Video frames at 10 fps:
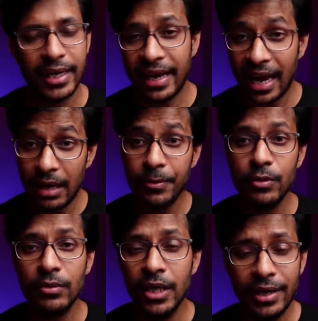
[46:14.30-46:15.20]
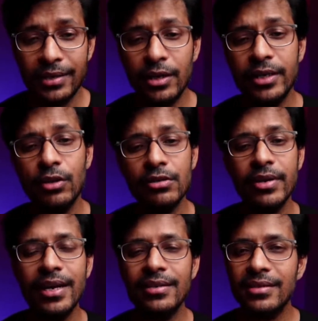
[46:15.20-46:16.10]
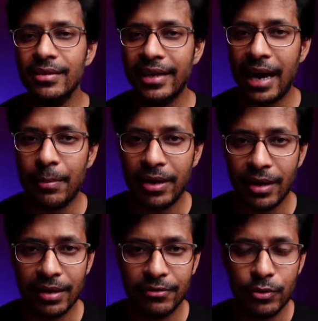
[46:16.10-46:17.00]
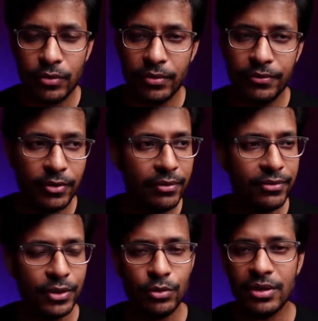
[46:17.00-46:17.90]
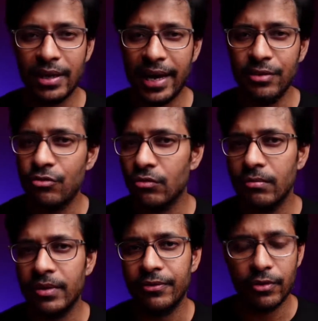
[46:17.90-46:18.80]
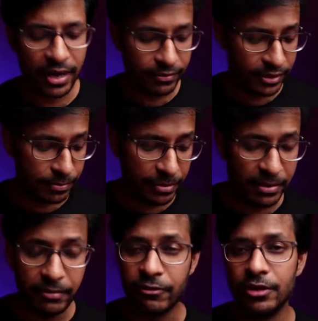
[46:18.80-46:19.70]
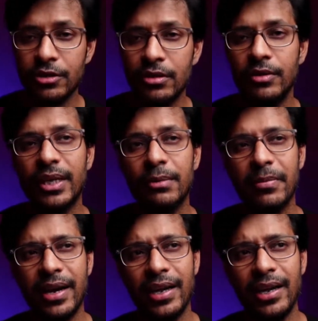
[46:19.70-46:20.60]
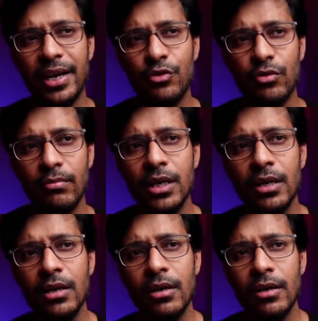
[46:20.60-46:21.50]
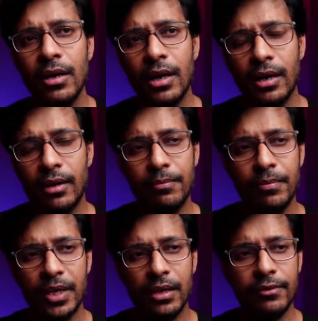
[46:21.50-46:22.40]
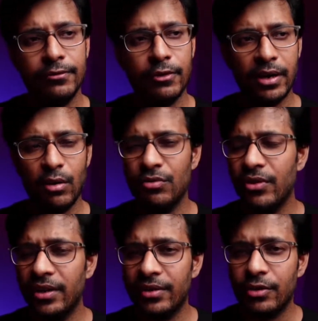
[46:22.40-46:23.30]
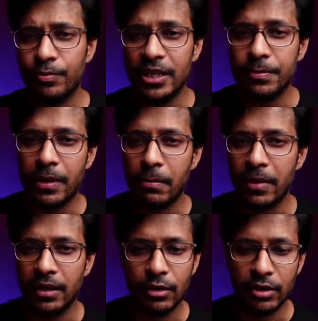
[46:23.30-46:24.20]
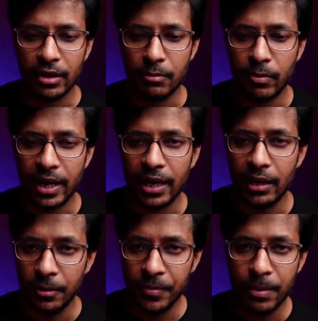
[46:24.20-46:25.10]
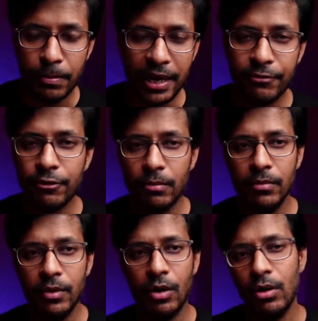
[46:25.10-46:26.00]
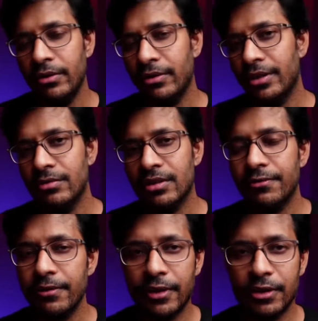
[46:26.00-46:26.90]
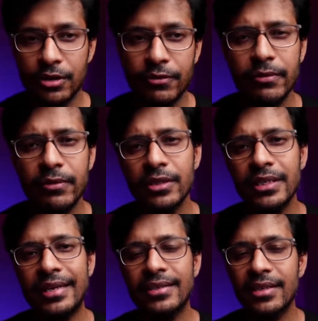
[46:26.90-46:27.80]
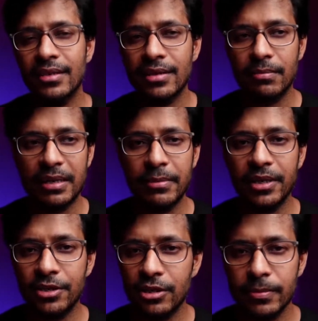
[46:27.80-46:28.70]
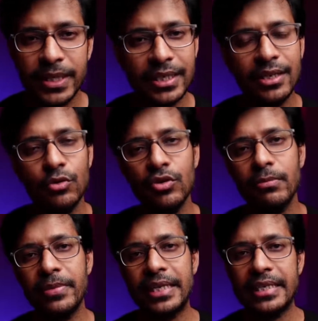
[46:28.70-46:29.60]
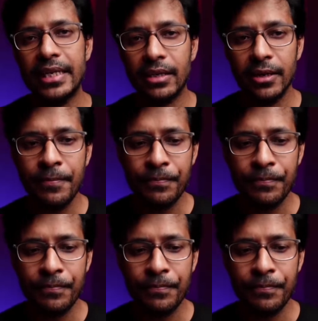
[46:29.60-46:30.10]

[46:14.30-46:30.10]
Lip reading: can help you. It also has a camera. If you have used Lightroom, if you have the premium version, you can buy Lightroom um, for around 300 rupees per month on the mobile platform, or you can use the free version. Free version has some limitations, but it can do the basic